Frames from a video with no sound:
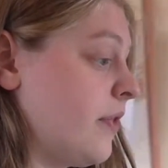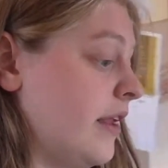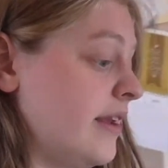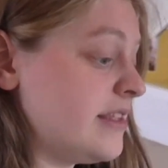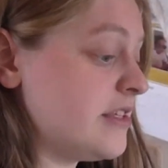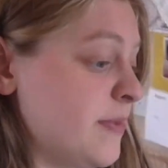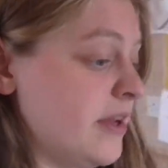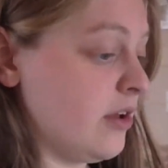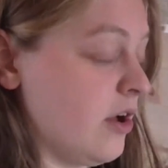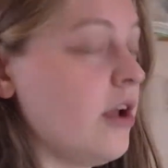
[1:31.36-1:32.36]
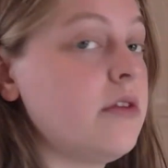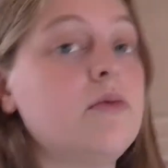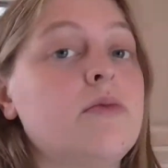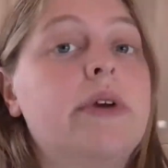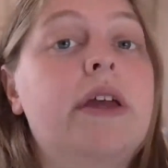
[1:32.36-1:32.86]
Lizzie's been and gone.
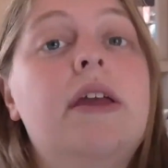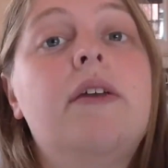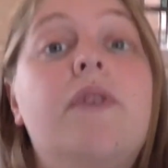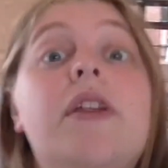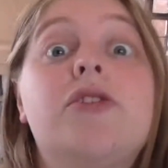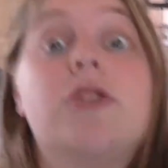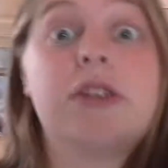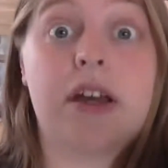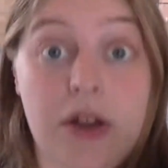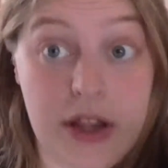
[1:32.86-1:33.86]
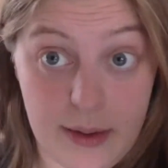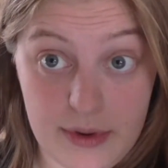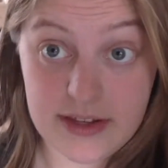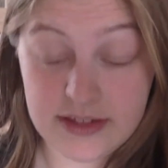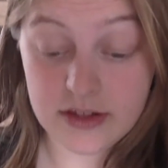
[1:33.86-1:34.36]
We finished cutting out all the
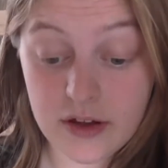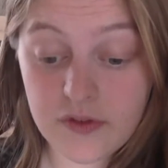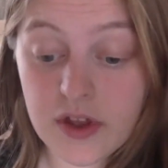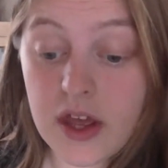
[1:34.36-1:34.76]
laminated stuff.